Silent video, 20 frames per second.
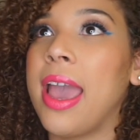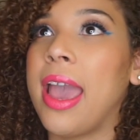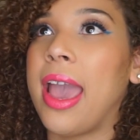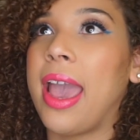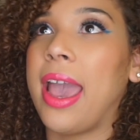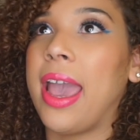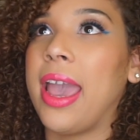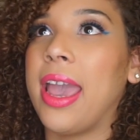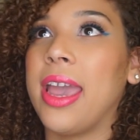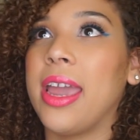
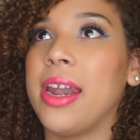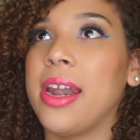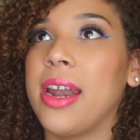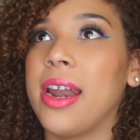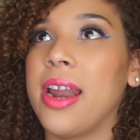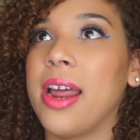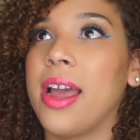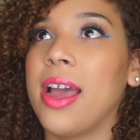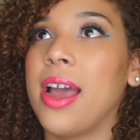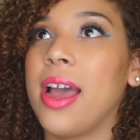And
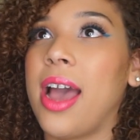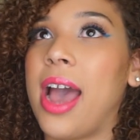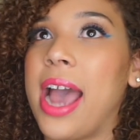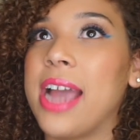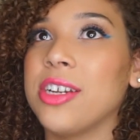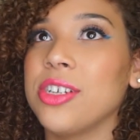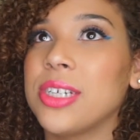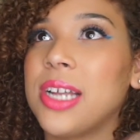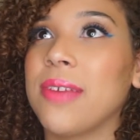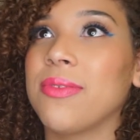I
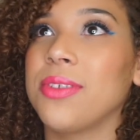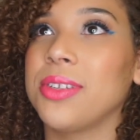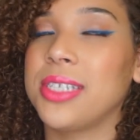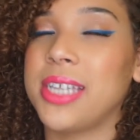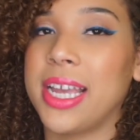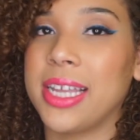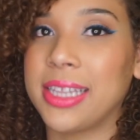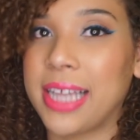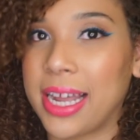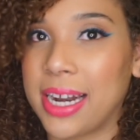just have to
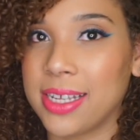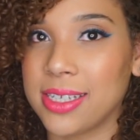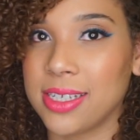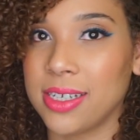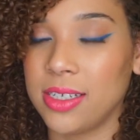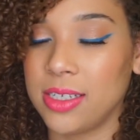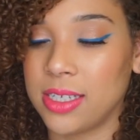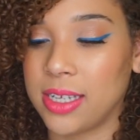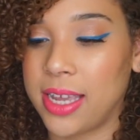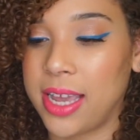take that as an
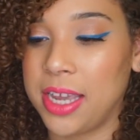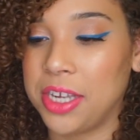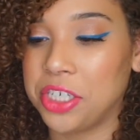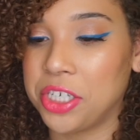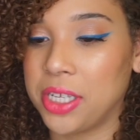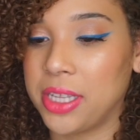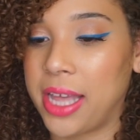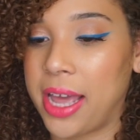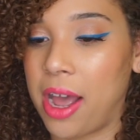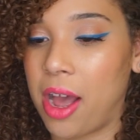
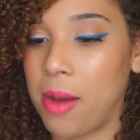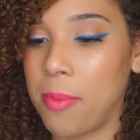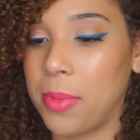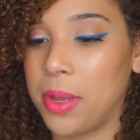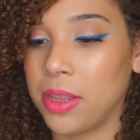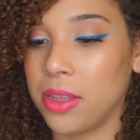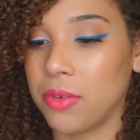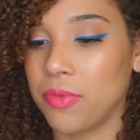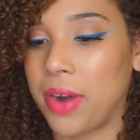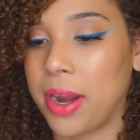indication that I'm
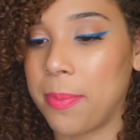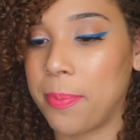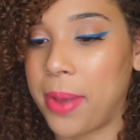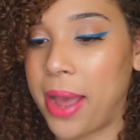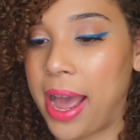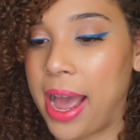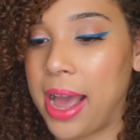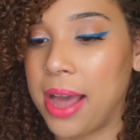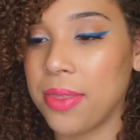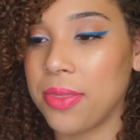on the right
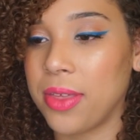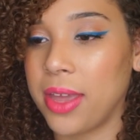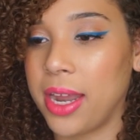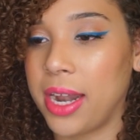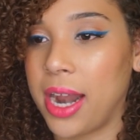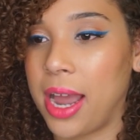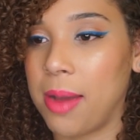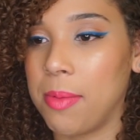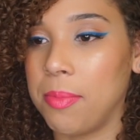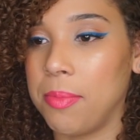path,
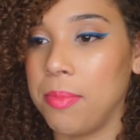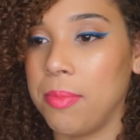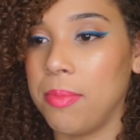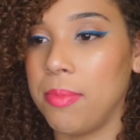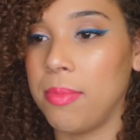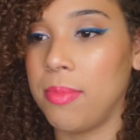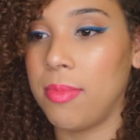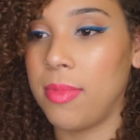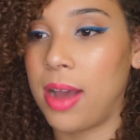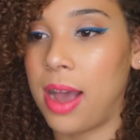and I'm
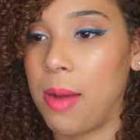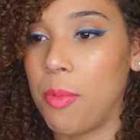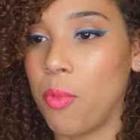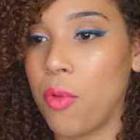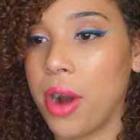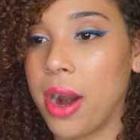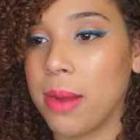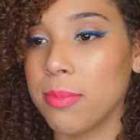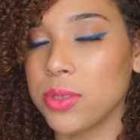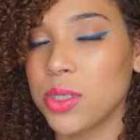
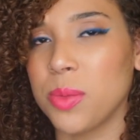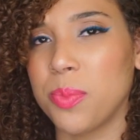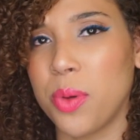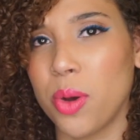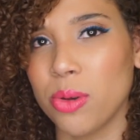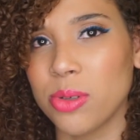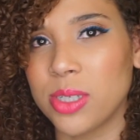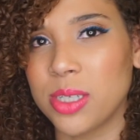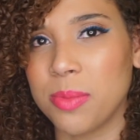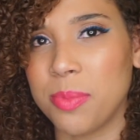where I'm
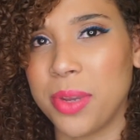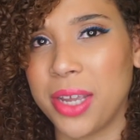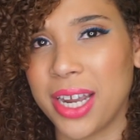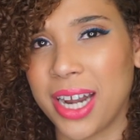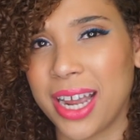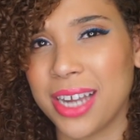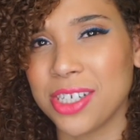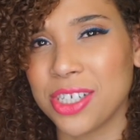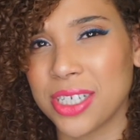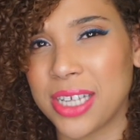supposed to be, and
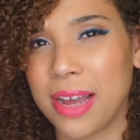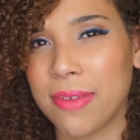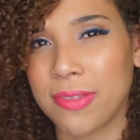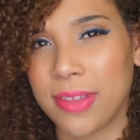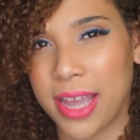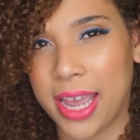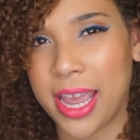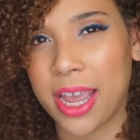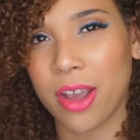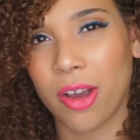I just have
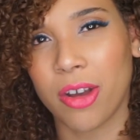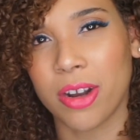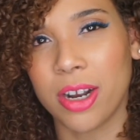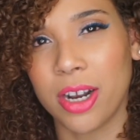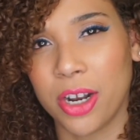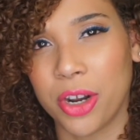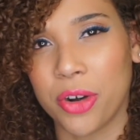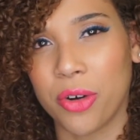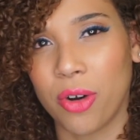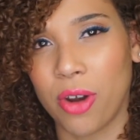to hang on a
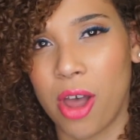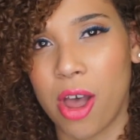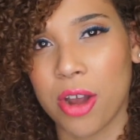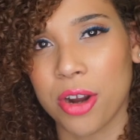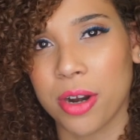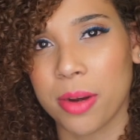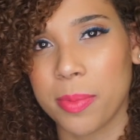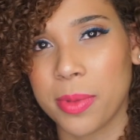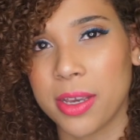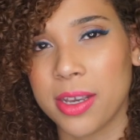little
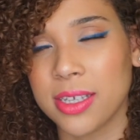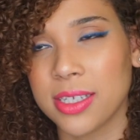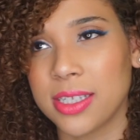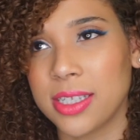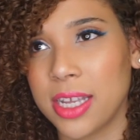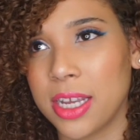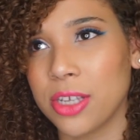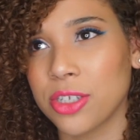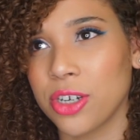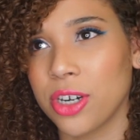longer because
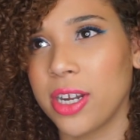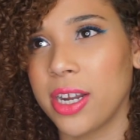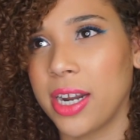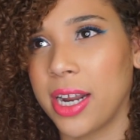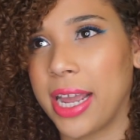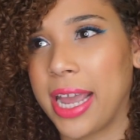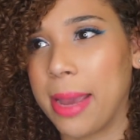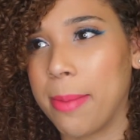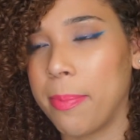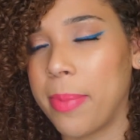things are going to
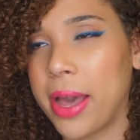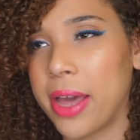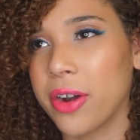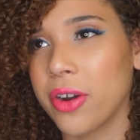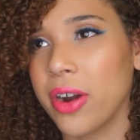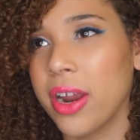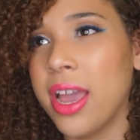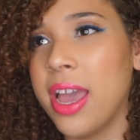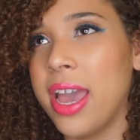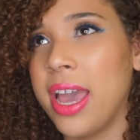get
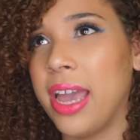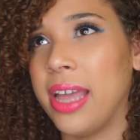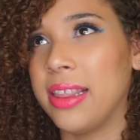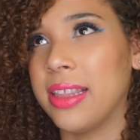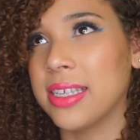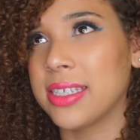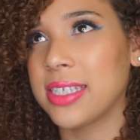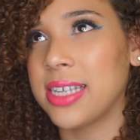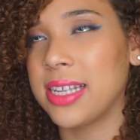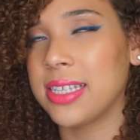better in
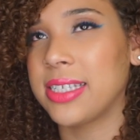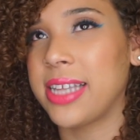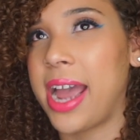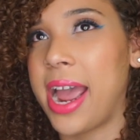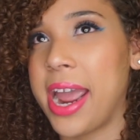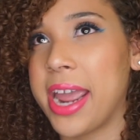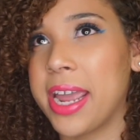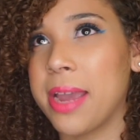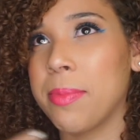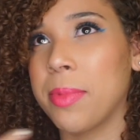the sense that
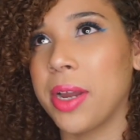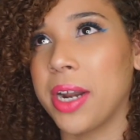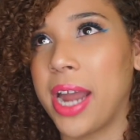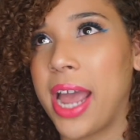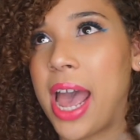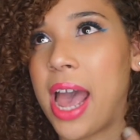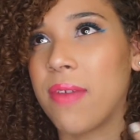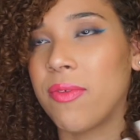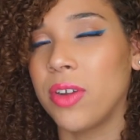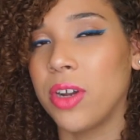I am going to
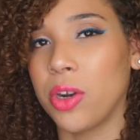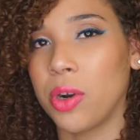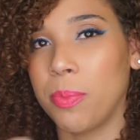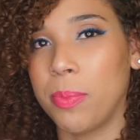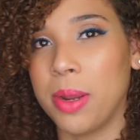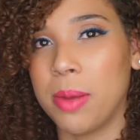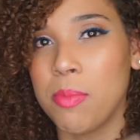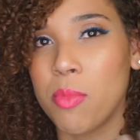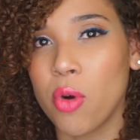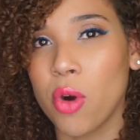have a little
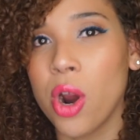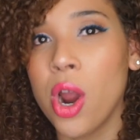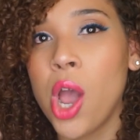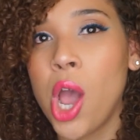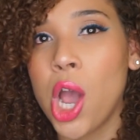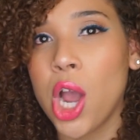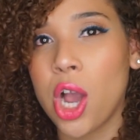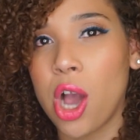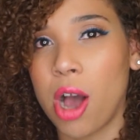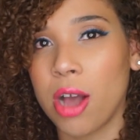bit more
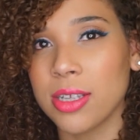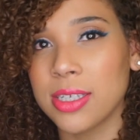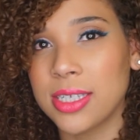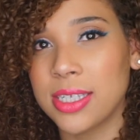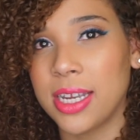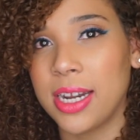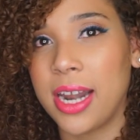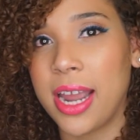constant